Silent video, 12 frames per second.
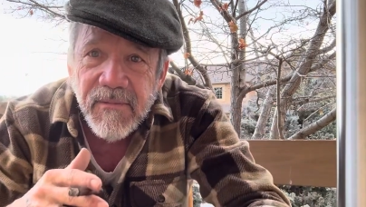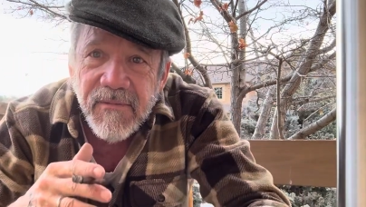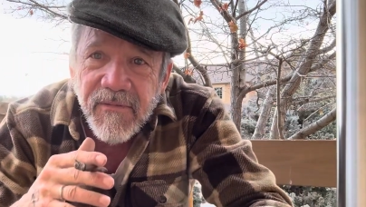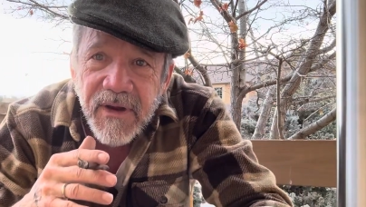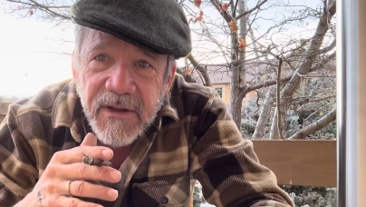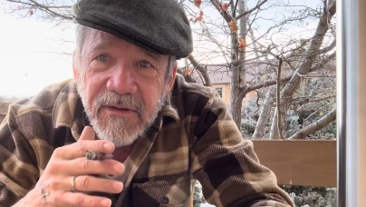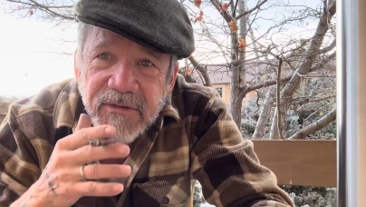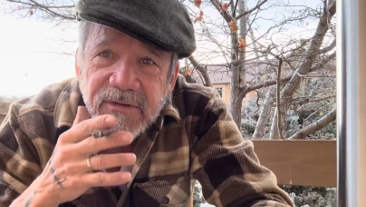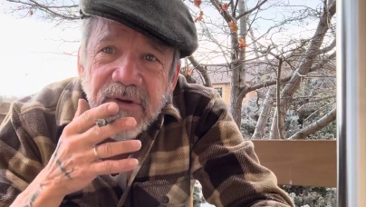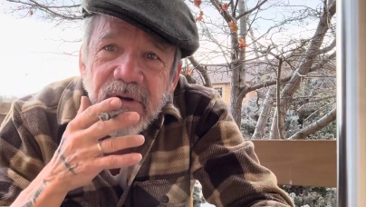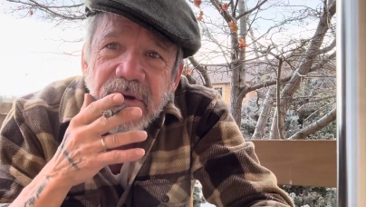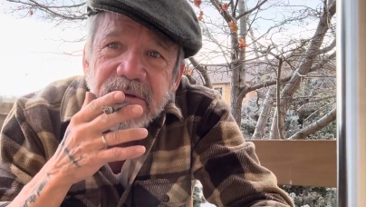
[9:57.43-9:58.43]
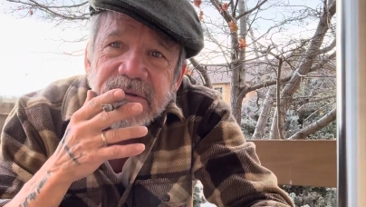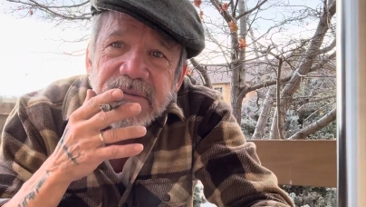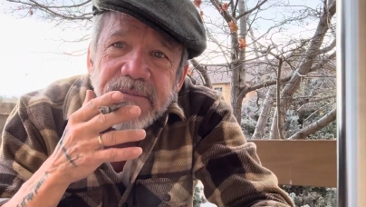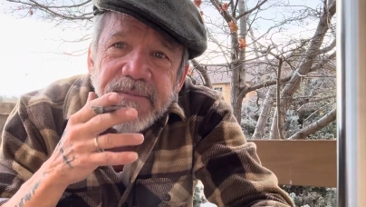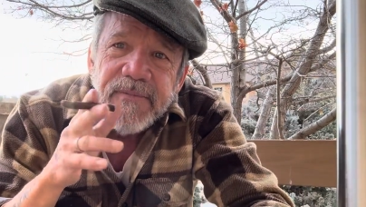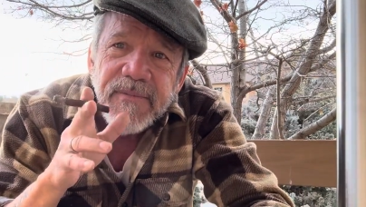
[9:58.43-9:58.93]
regular cigars,
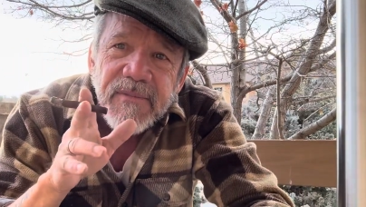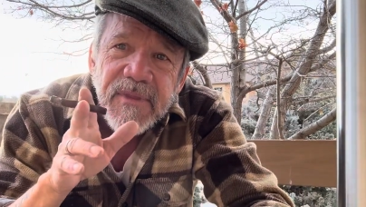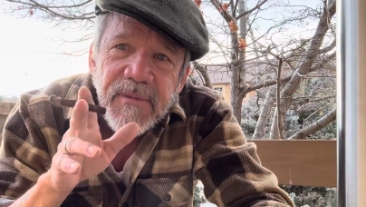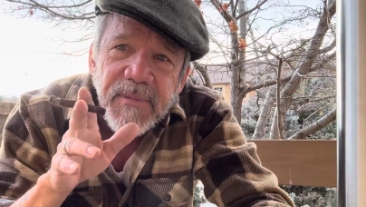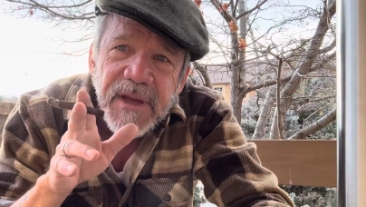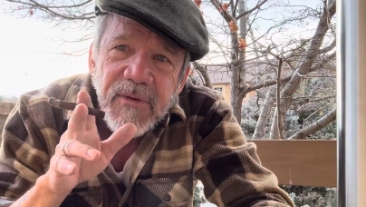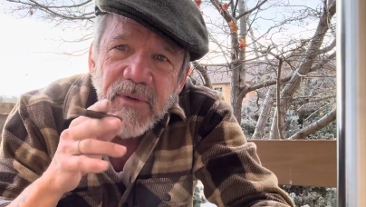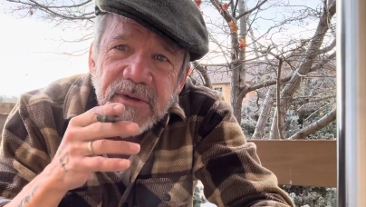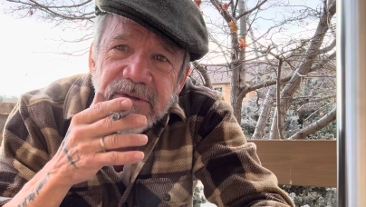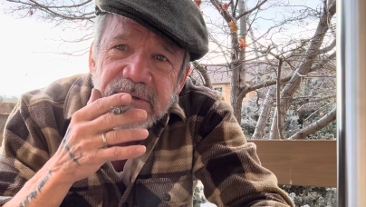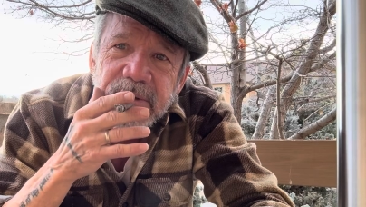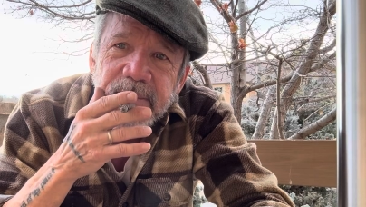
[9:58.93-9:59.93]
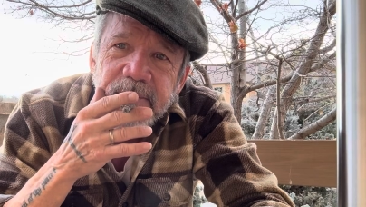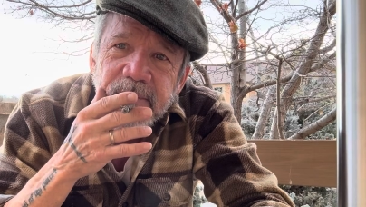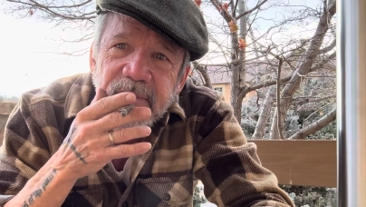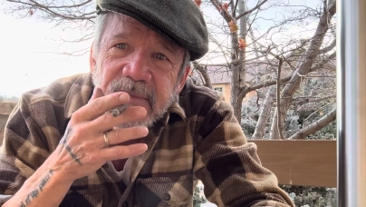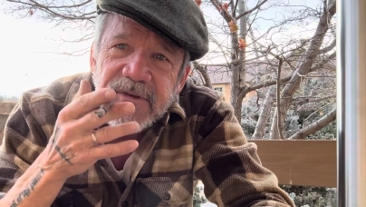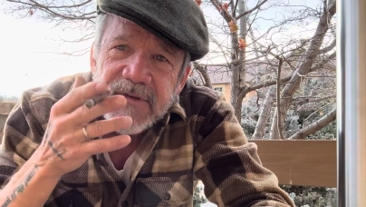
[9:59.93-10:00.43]
the big ones.
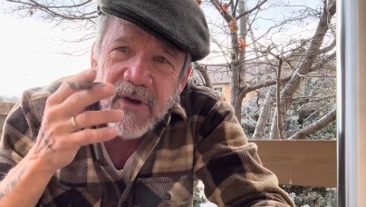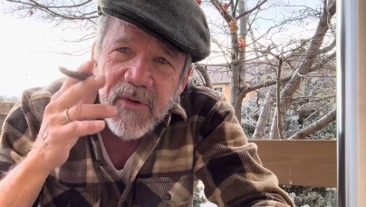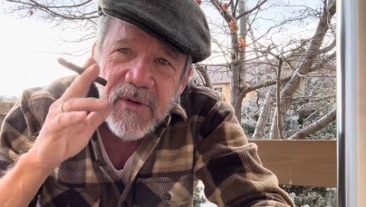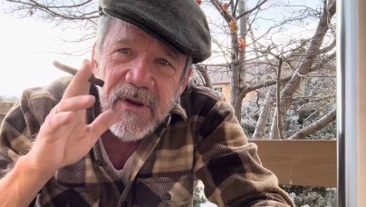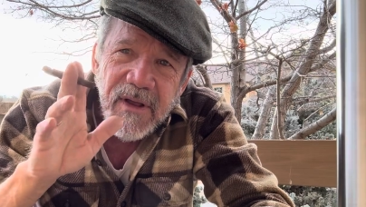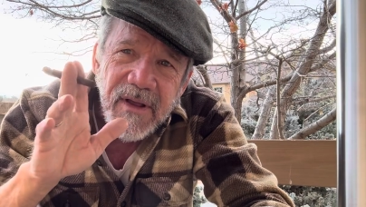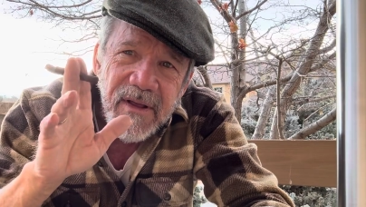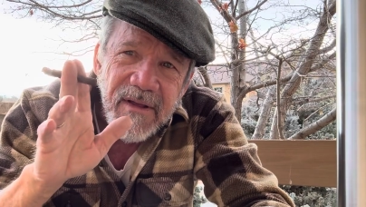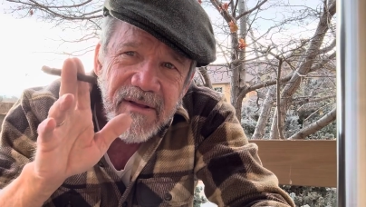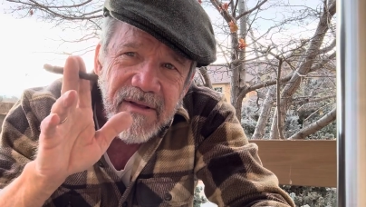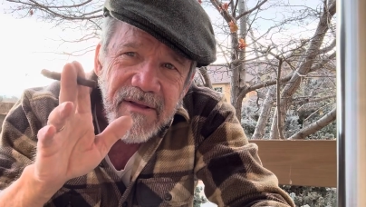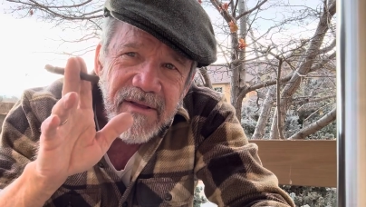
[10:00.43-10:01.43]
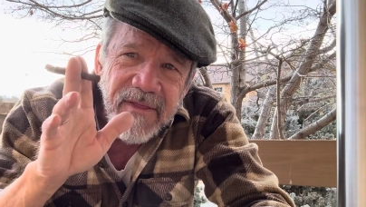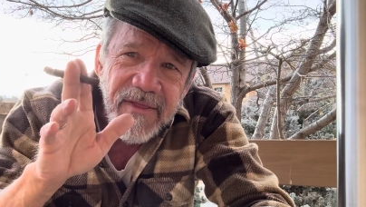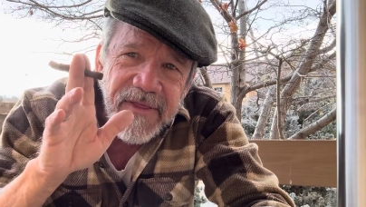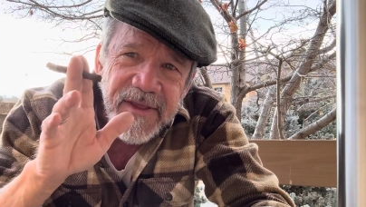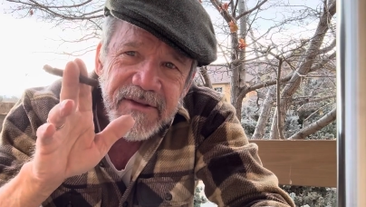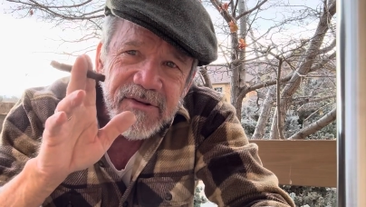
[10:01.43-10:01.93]
So
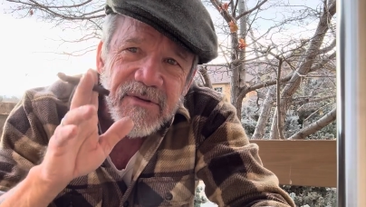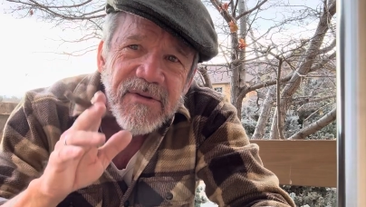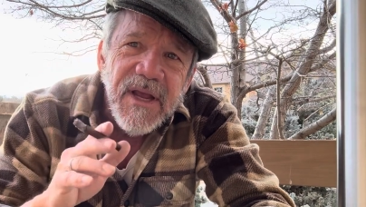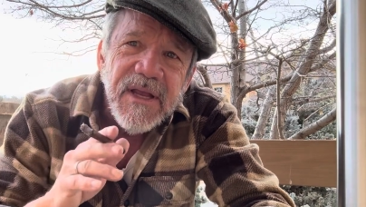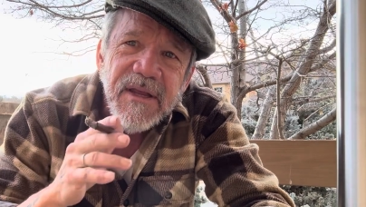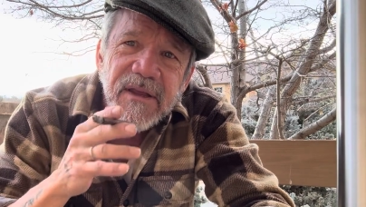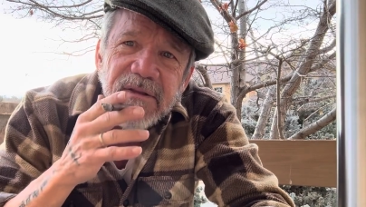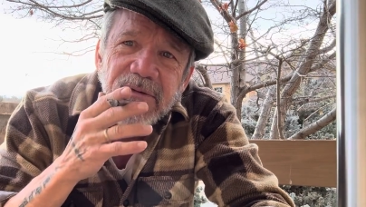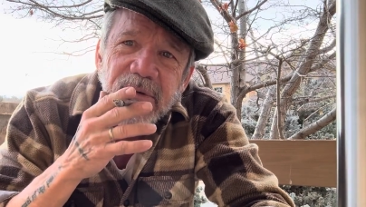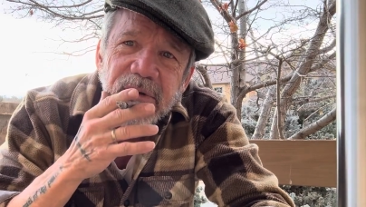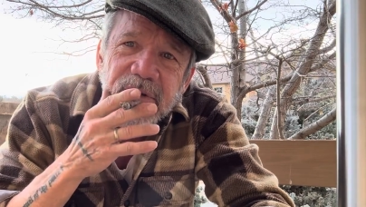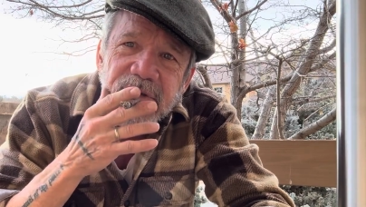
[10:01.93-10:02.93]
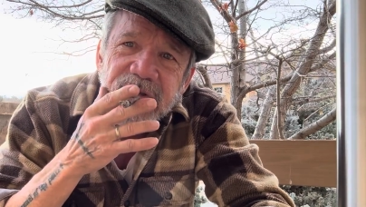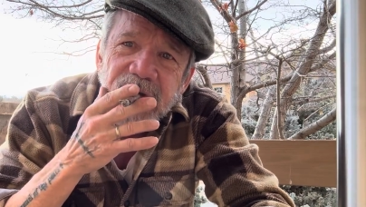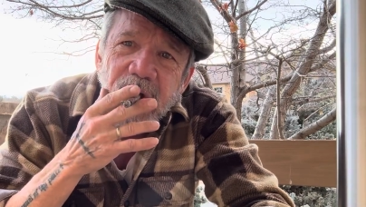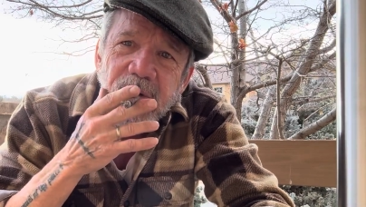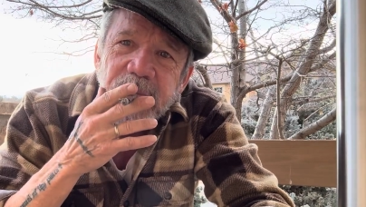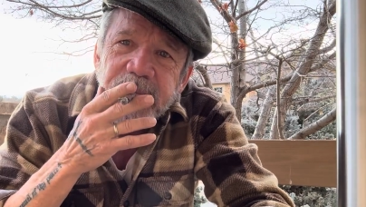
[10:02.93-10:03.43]
this will take you into a good
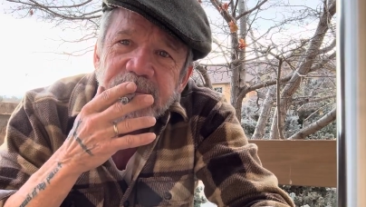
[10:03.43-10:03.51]
zone.